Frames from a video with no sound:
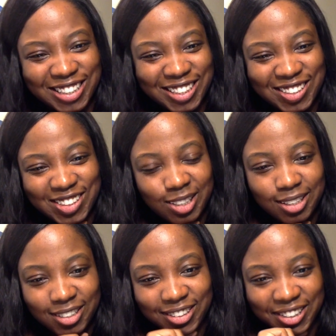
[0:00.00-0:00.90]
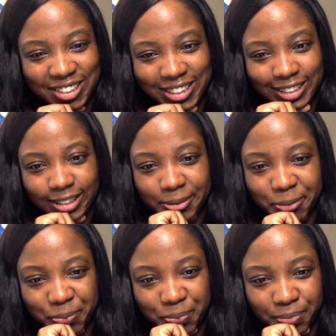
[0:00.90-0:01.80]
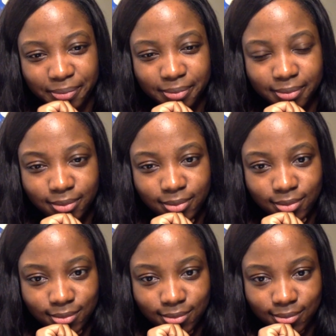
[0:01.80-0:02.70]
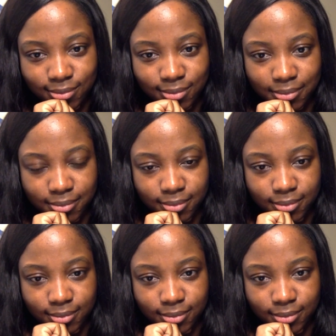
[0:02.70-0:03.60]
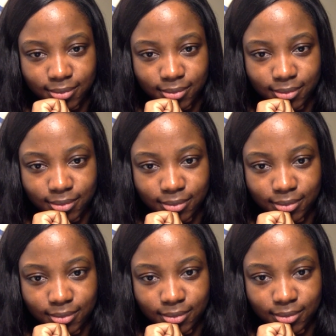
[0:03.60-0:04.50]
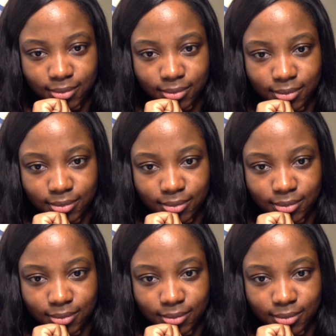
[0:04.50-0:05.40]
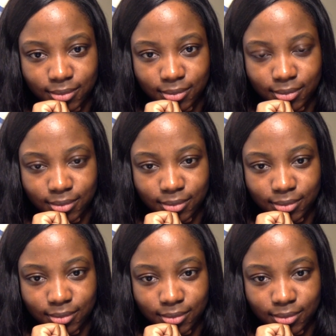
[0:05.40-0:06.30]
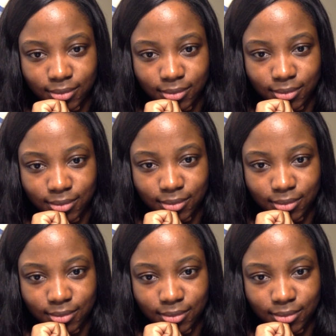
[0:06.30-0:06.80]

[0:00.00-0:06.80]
[no speech]